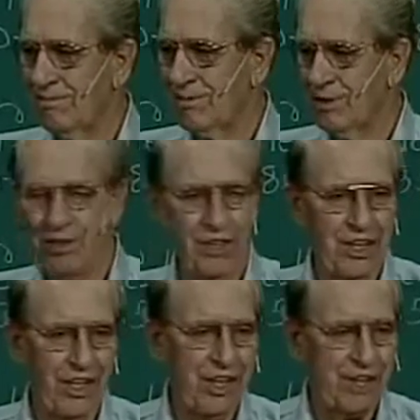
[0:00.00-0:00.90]
Could
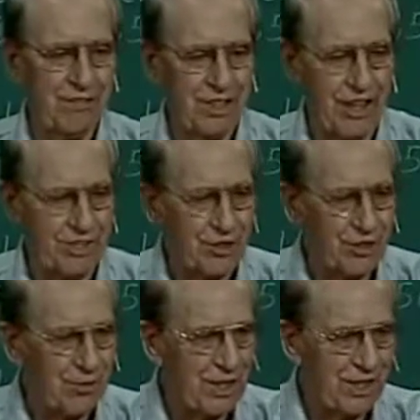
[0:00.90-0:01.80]
he have
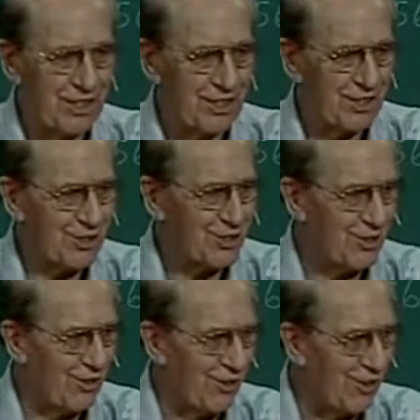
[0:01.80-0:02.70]
consummated this
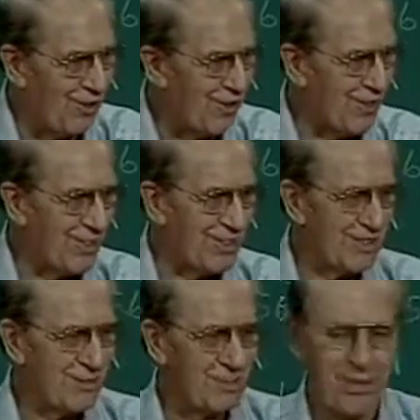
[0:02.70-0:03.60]

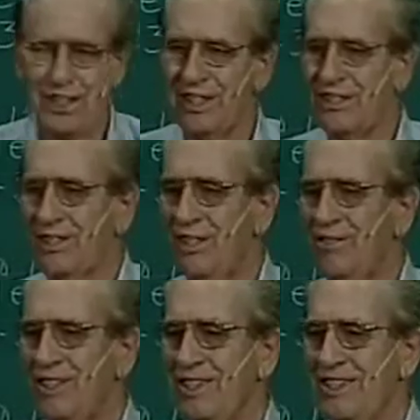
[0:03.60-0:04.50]
glorious plan of
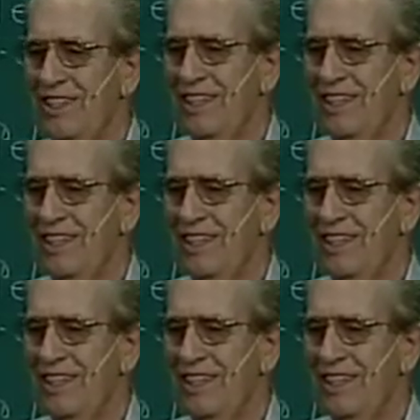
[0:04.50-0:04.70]
salvation?